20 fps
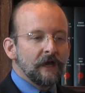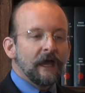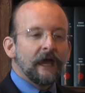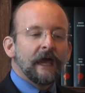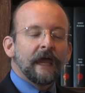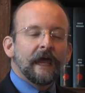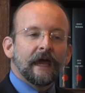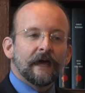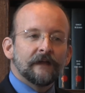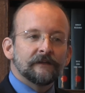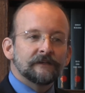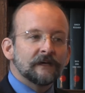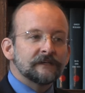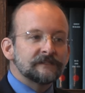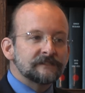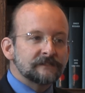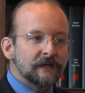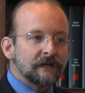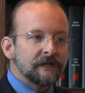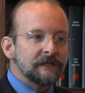And
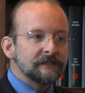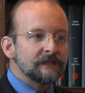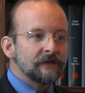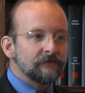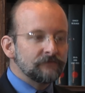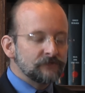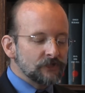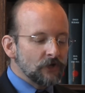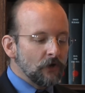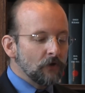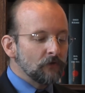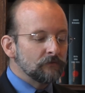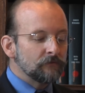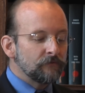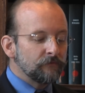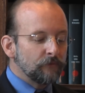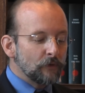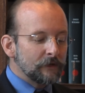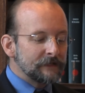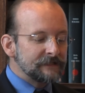studies have shown,
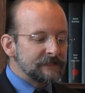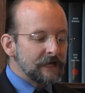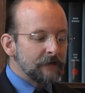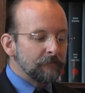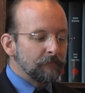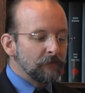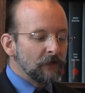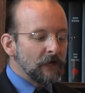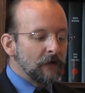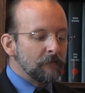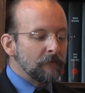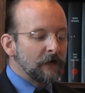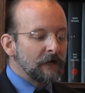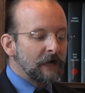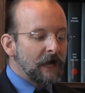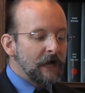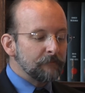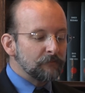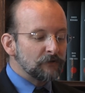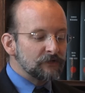for example, among
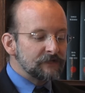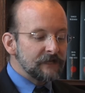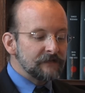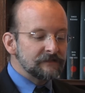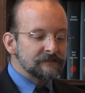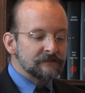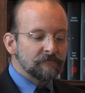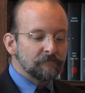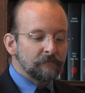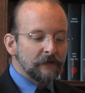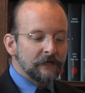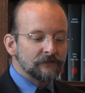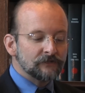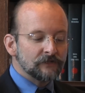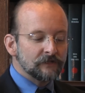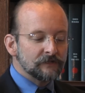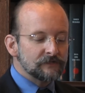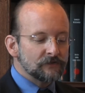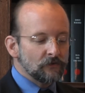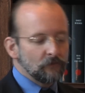hypertensive
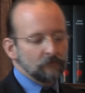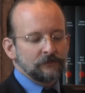patients,